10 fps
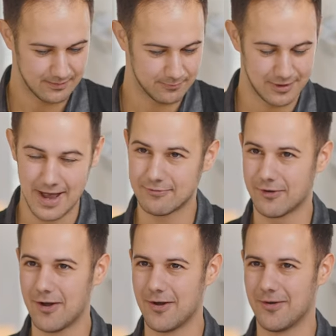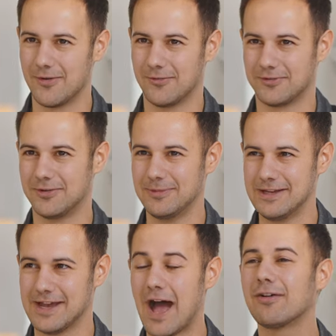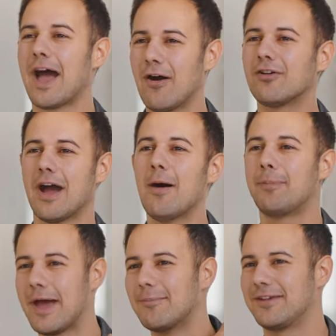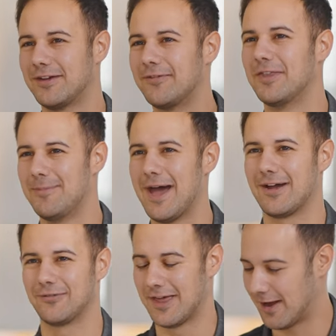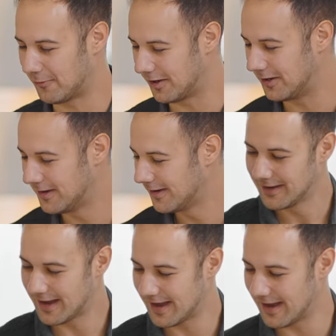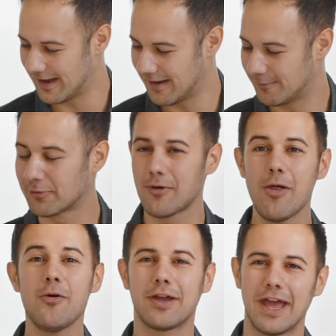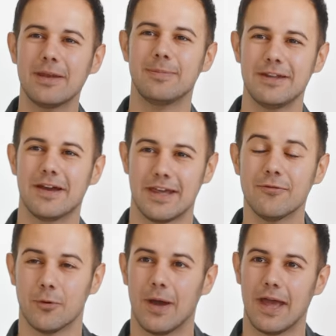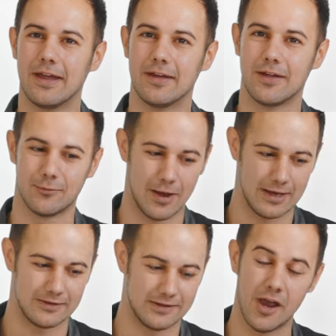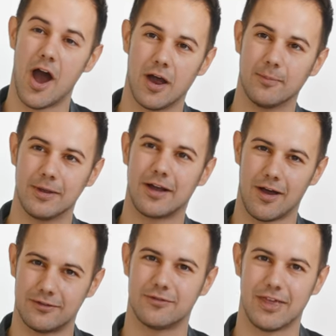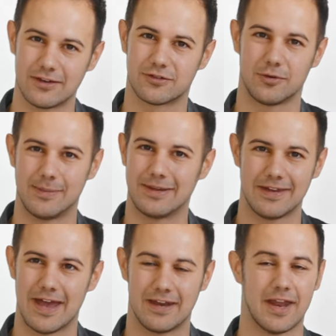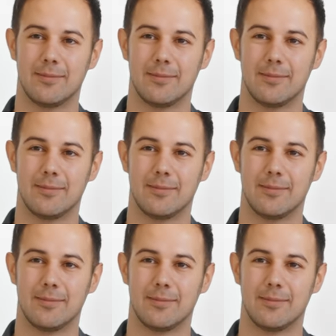Bravo to me. I'll pat myself on the back for that one. Barolo can be a giveaway when it's young because of that screaming tannin.